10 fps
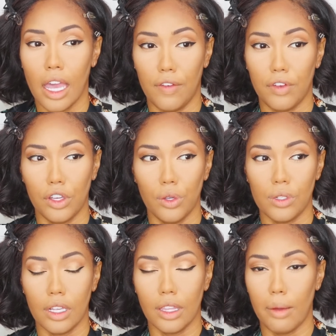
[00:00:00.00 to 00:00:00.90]
if you're
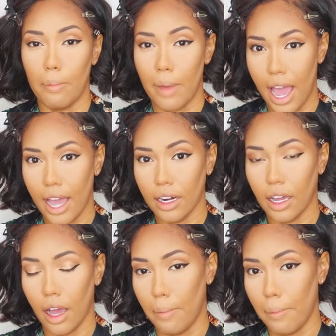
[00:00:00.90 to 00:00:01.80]
using the matte
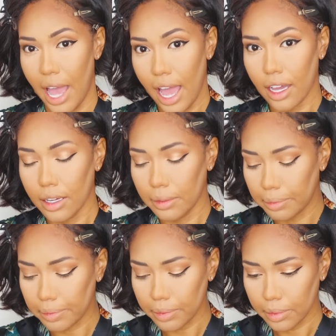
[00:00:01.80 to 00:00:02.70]
MAC,
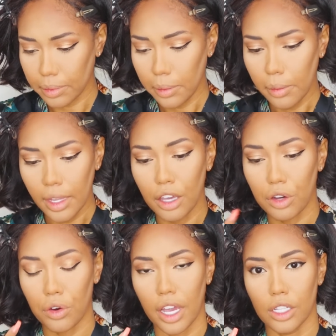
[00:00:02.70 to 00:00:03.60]
it
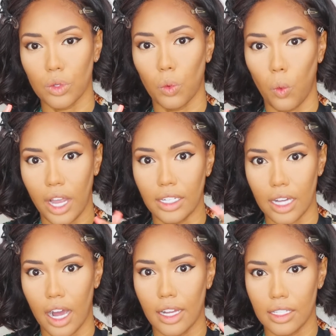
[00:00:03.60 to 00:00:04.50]
creates white
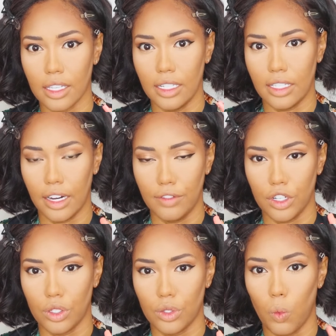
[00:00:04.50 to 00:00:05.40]
dots instead of
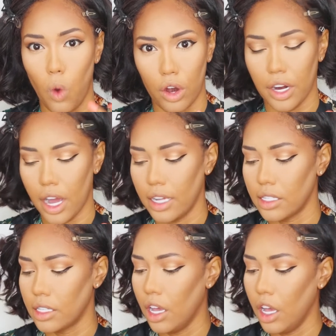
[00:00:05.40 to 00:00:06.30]
just water
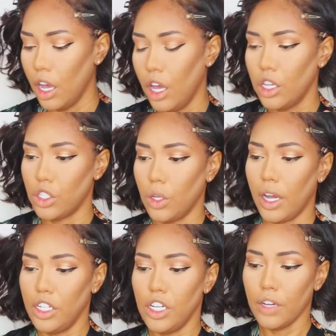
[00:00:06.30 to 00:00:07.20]
dots. So
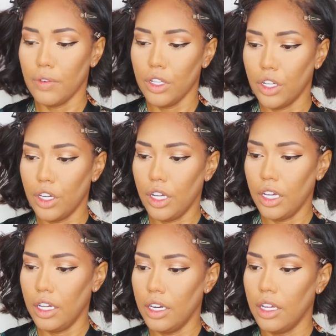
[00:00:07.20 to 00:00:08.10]
I shake it really
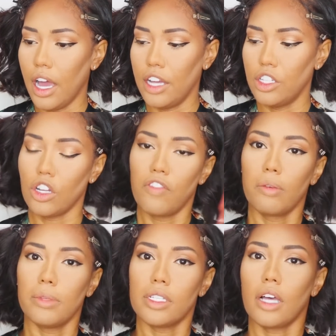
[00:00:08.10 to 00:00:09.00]
good. I start
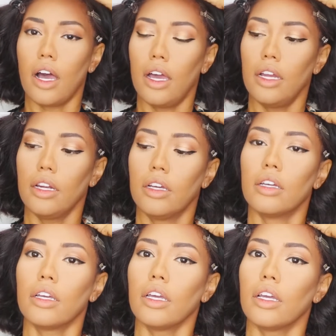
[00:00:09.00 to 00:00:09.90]
from the side
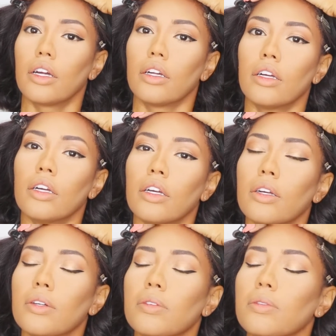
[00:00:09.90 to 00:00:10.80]
here
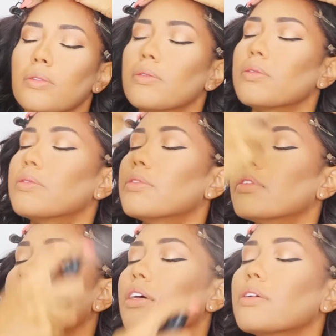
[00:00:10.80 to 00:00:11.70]

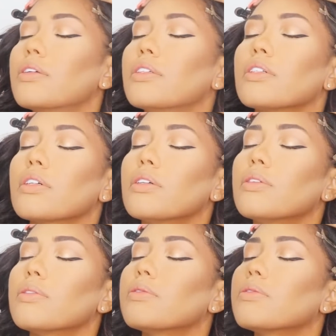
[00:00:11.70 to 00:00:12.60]
and then I go in a
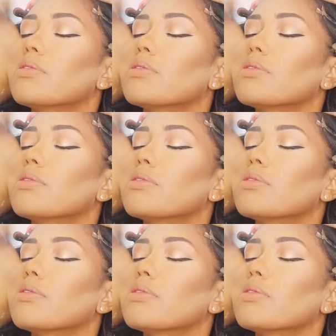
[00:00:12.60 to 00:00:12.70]
circle.